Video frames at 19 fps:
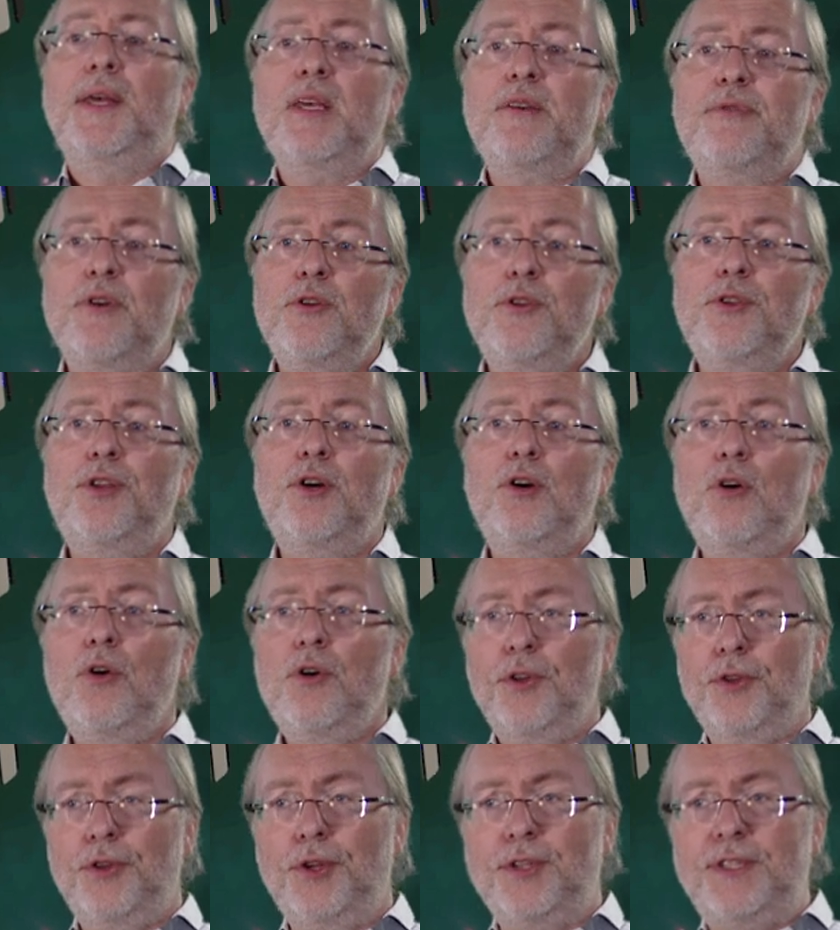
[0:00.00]
Even
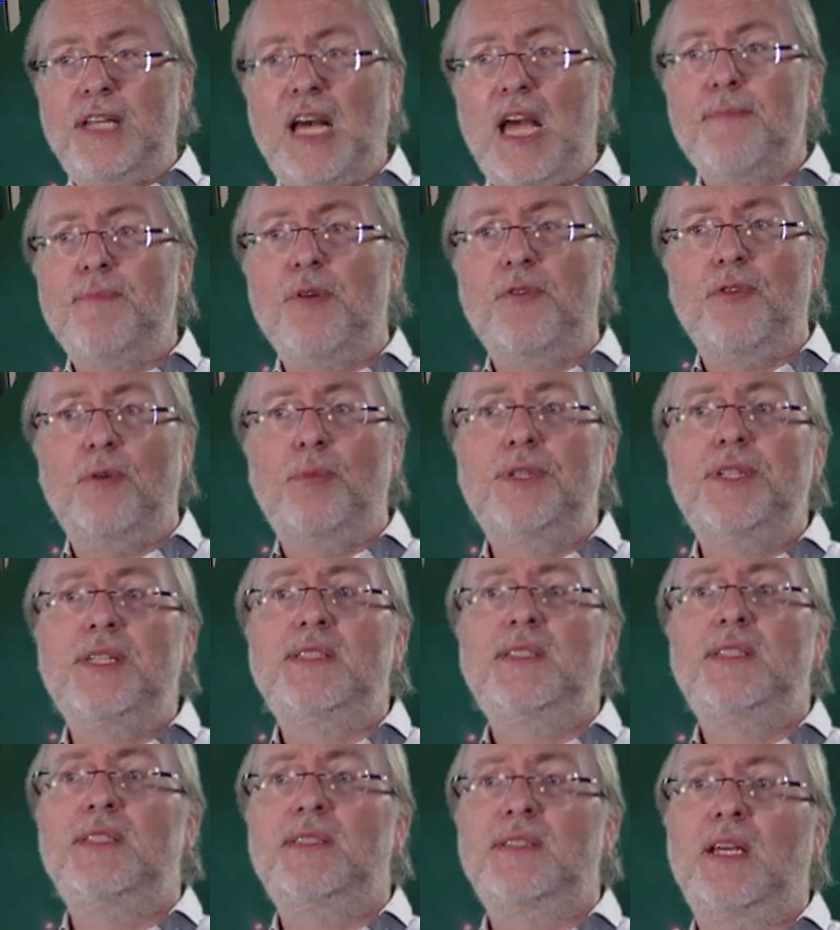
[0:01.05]
though the type of
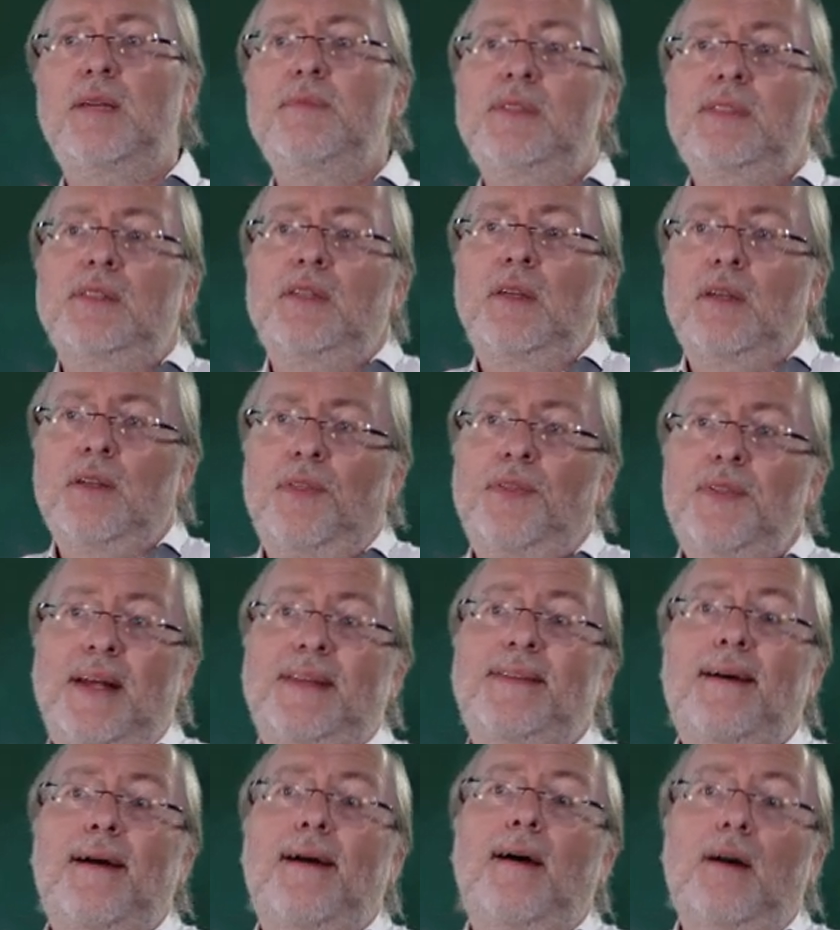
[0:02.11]
embedded systems
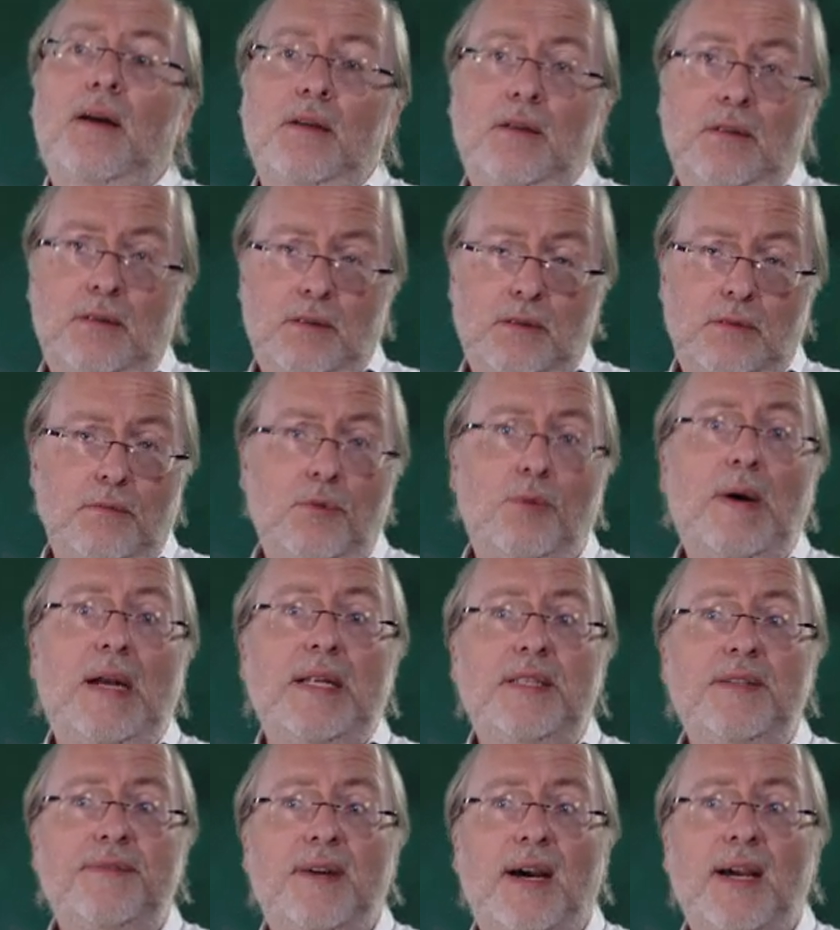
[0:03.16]
that are
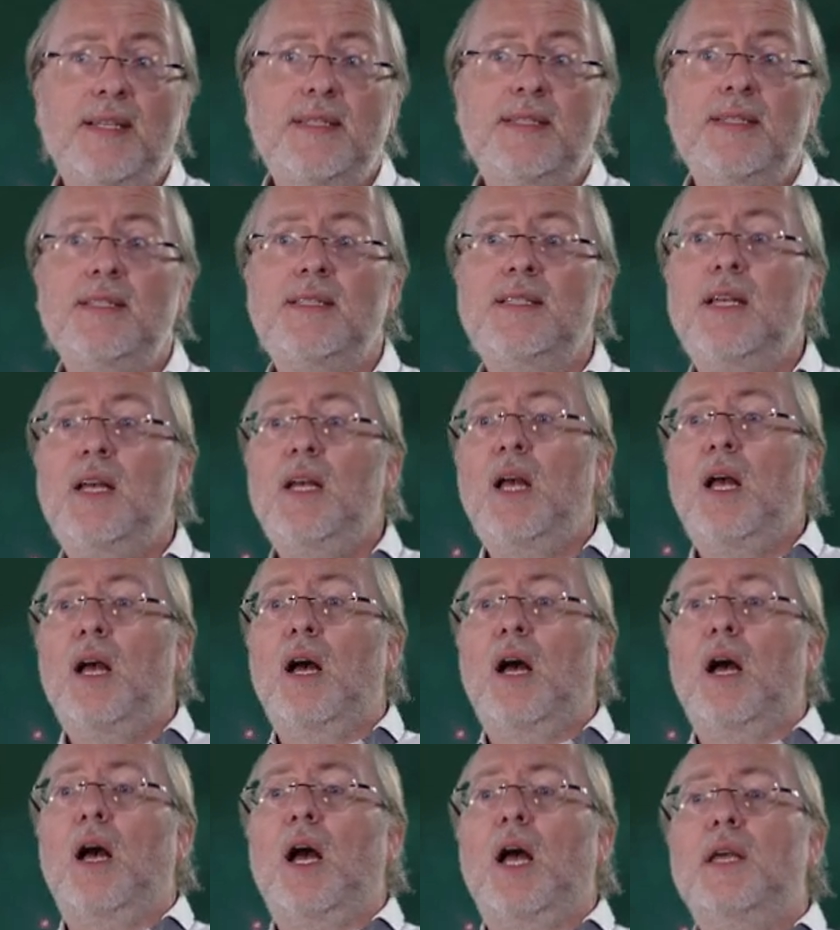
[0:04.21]
mobile devices
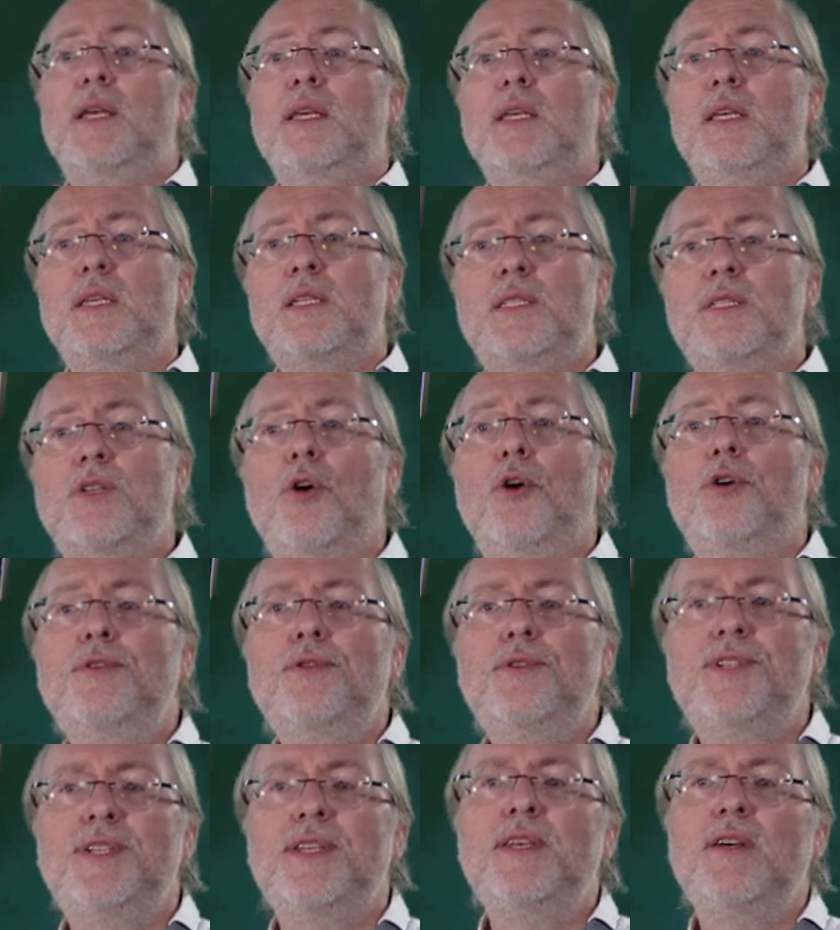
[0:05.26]
is now
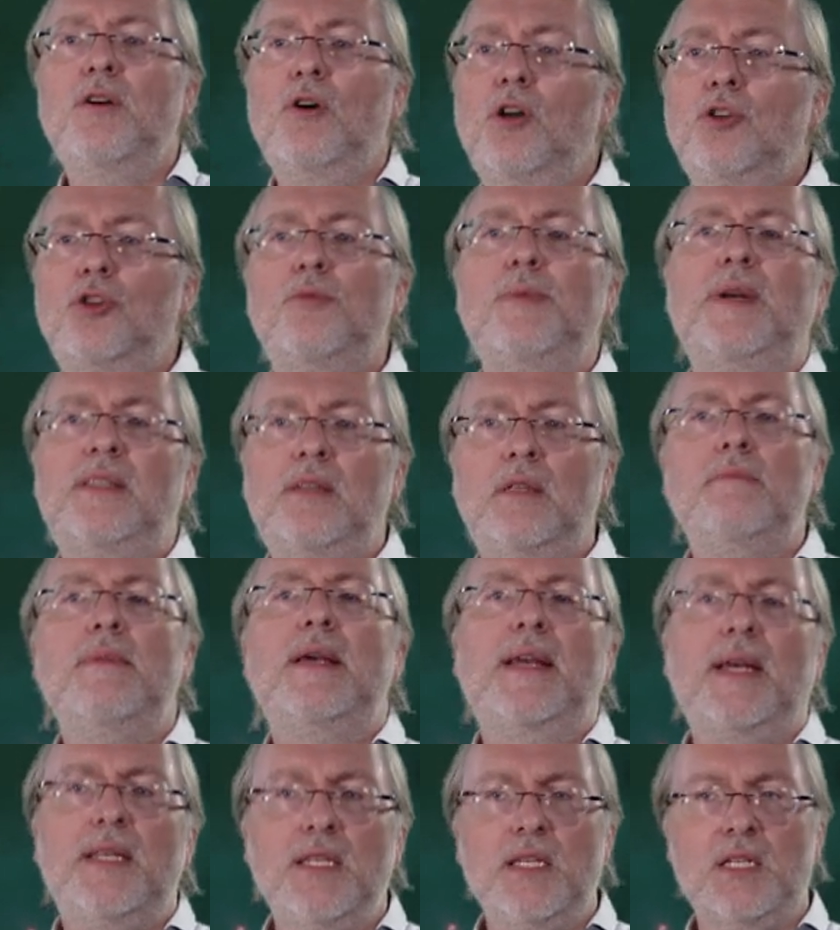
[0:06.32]
using automated
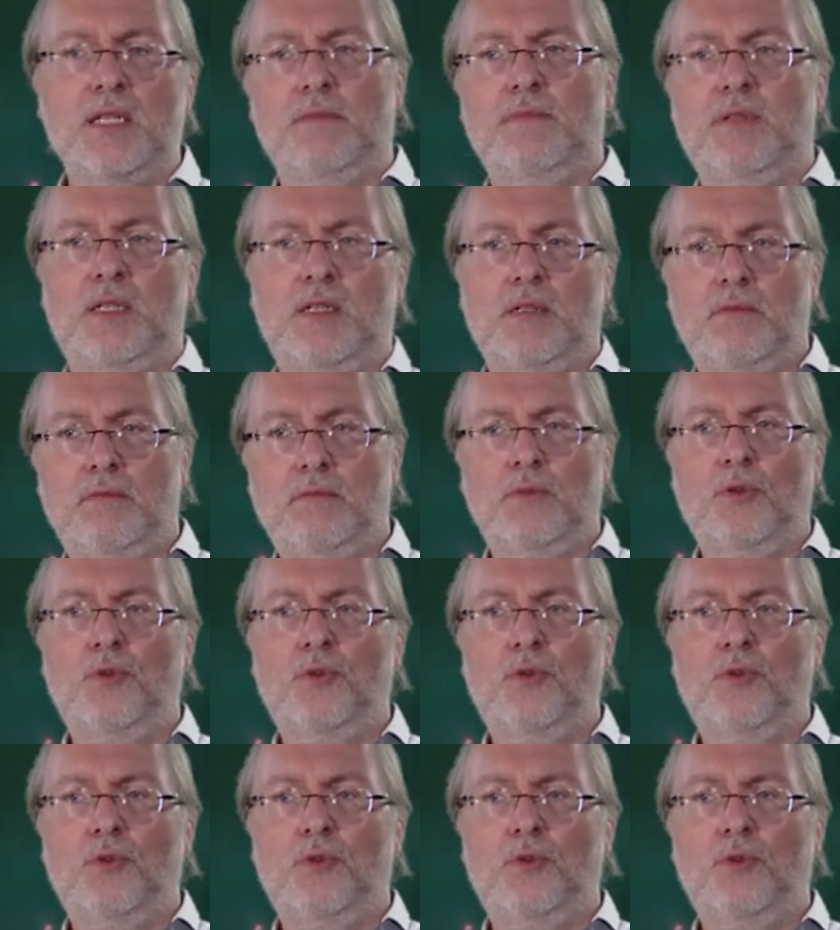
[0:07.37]
mechanisms.